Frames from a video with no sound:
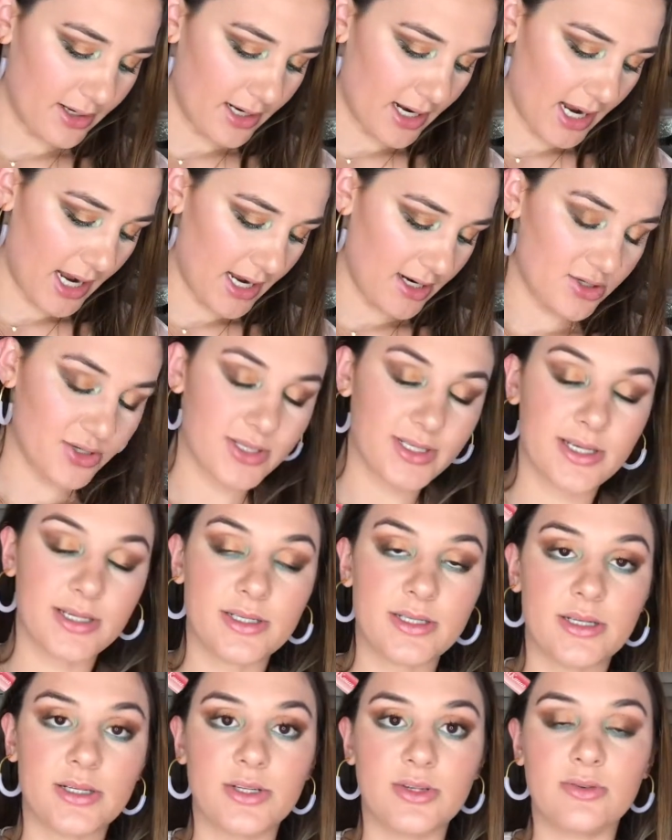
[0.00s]
today just because
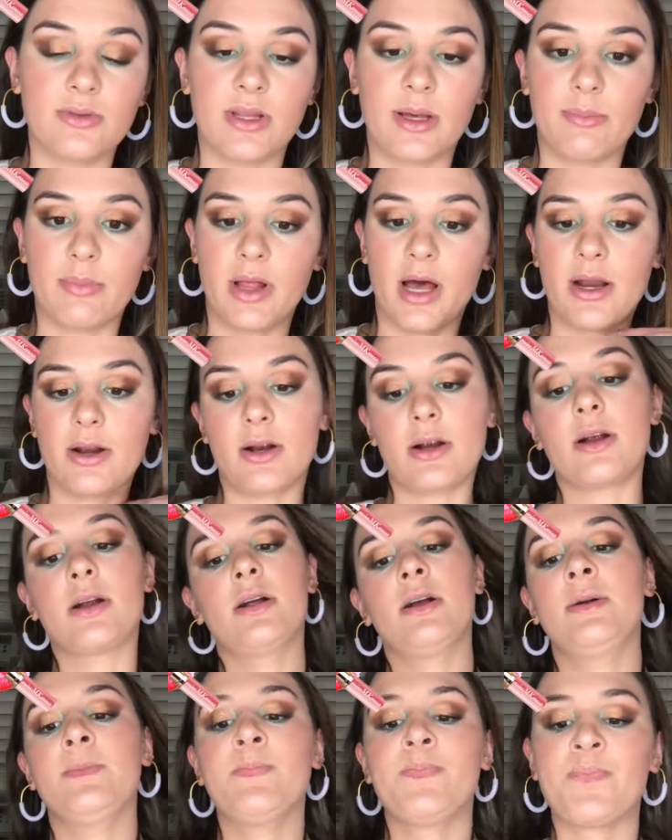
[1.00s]
to do lip liner
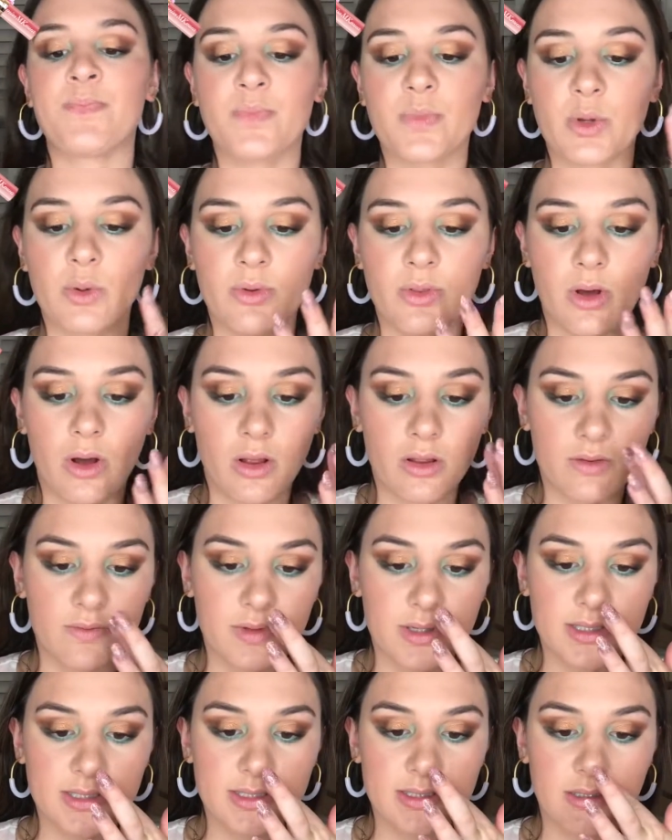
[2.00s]
with all of
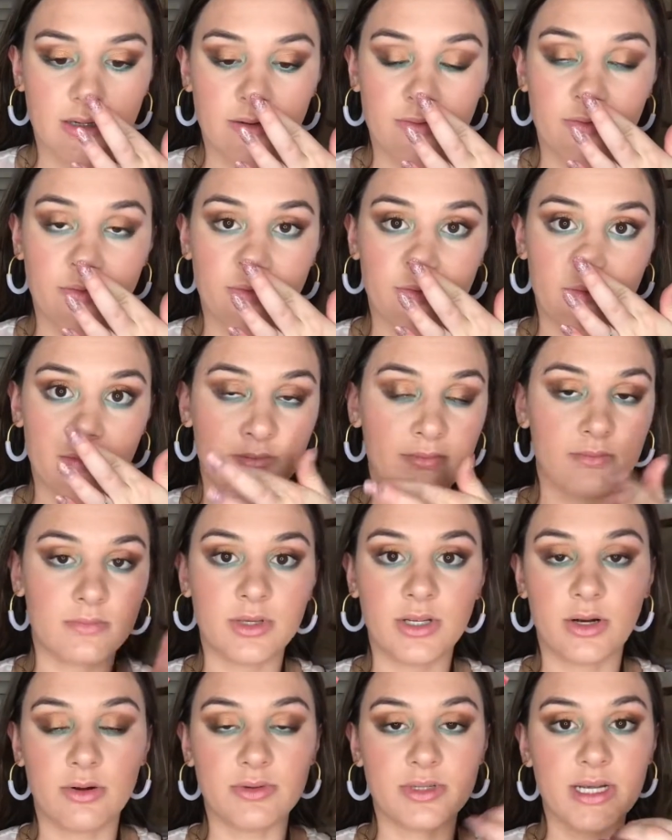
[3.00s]
this stuff,
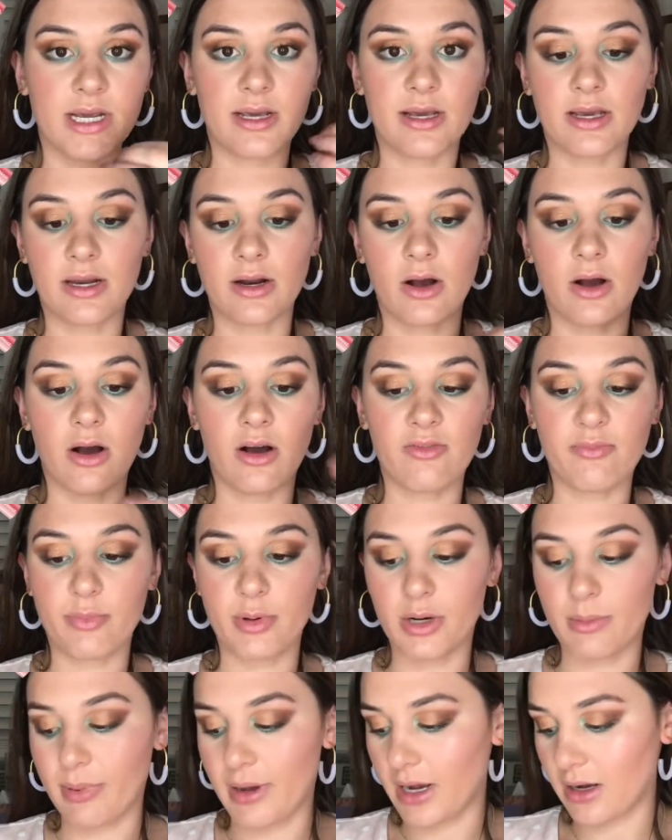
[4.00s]
you know, take it off,
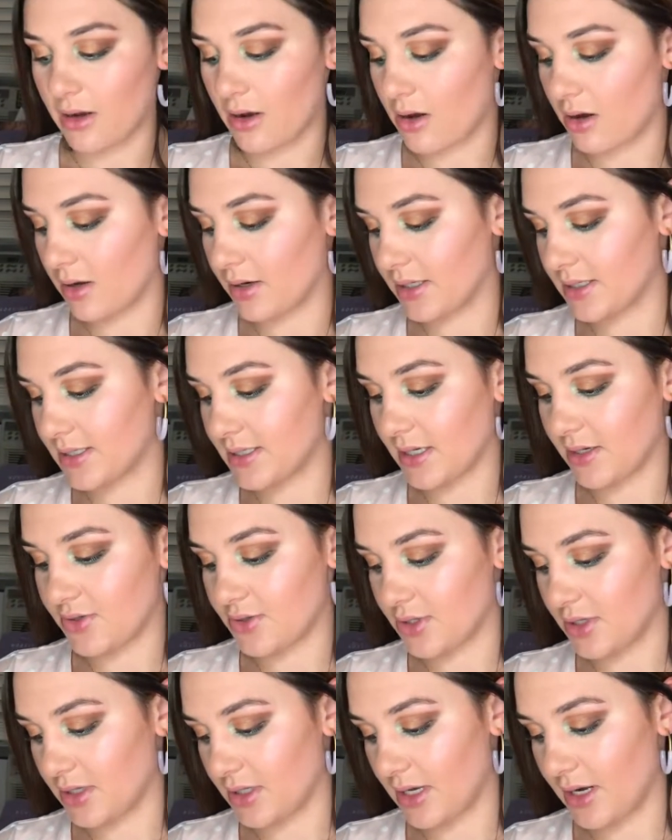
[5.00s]
put it back on,
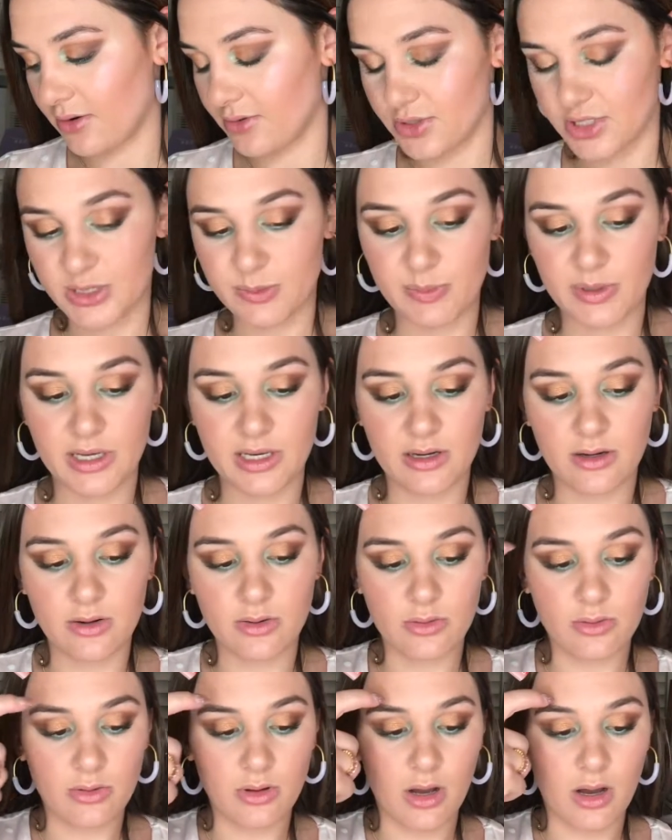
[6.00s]
etc., that would just be a
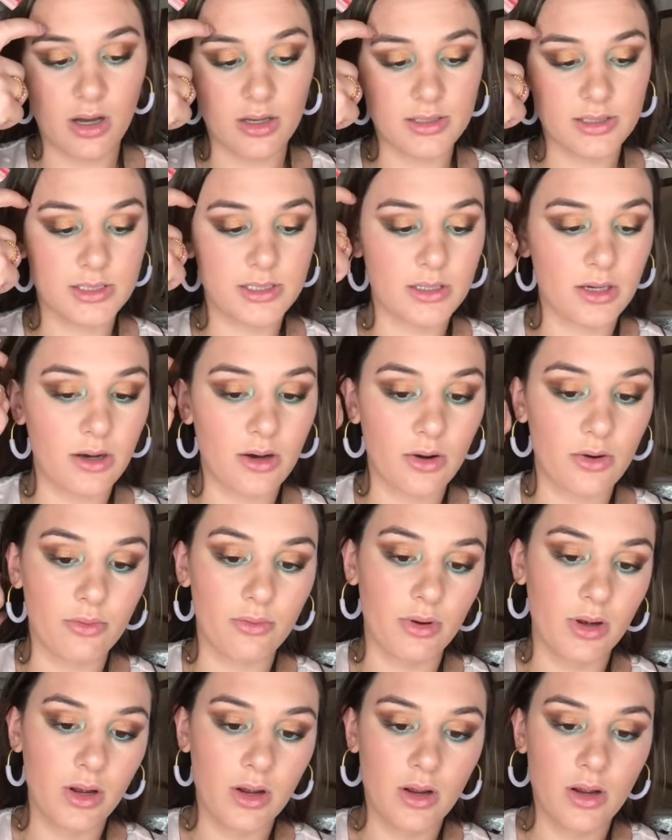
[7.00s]
whole lot.
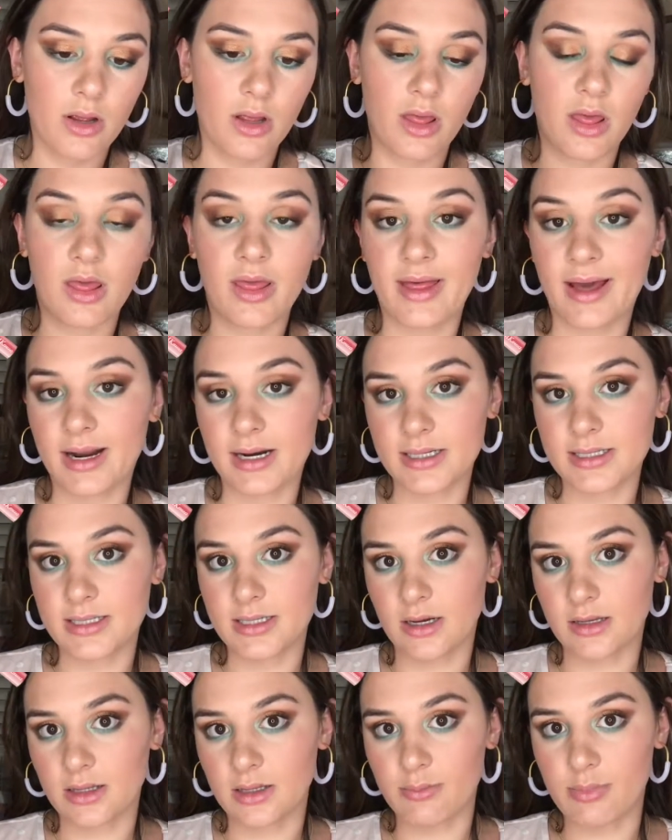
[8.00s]
So that is
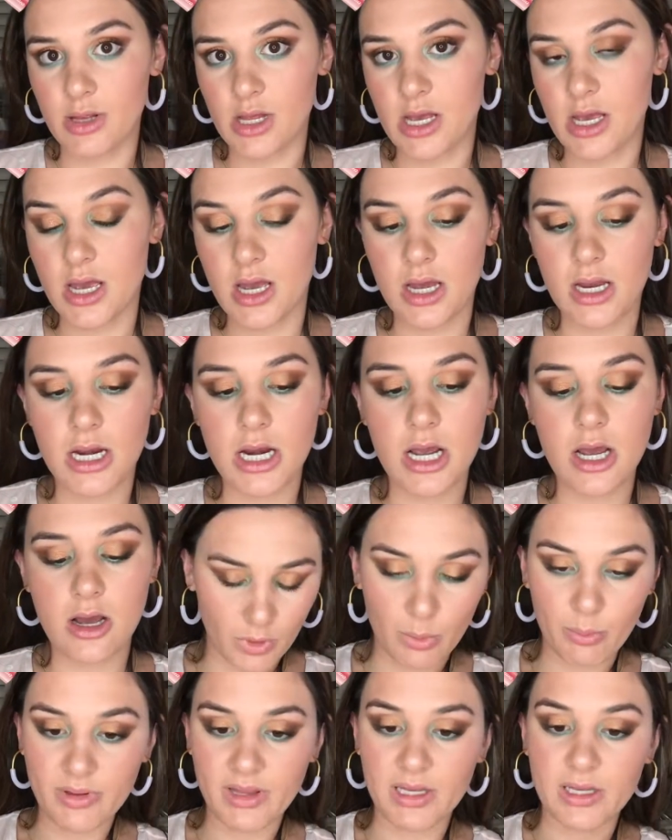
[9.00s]
not the plan.
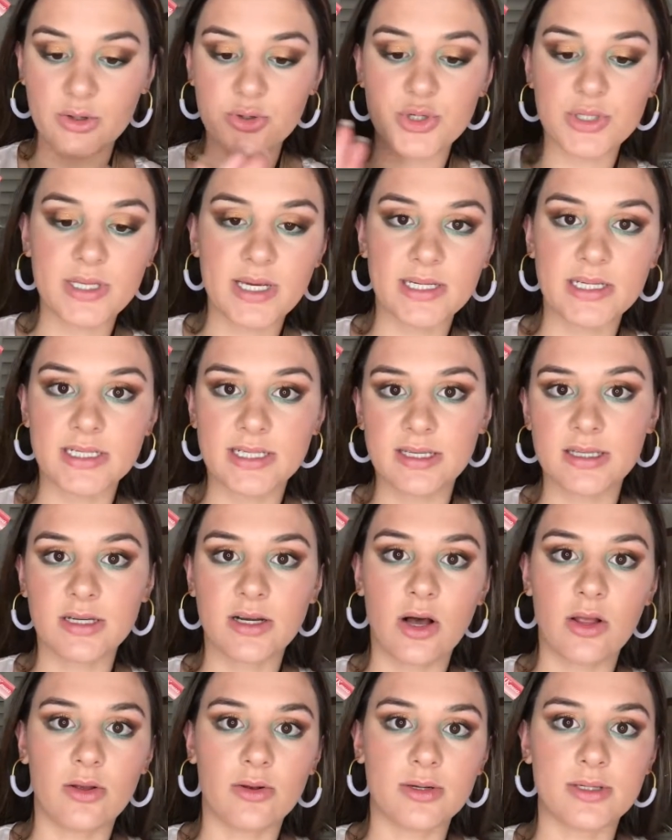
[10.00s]
But then you'll just get to see the
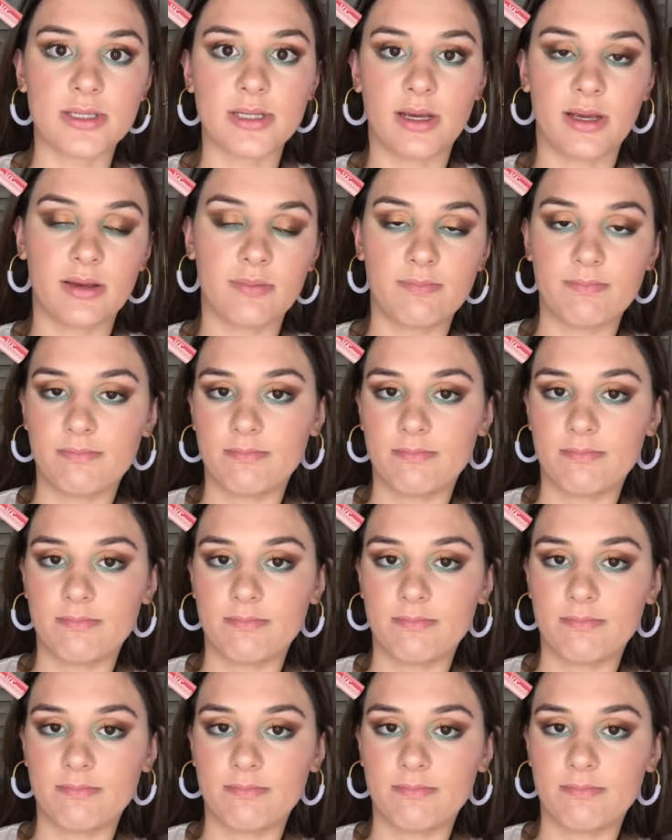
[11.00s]
colors like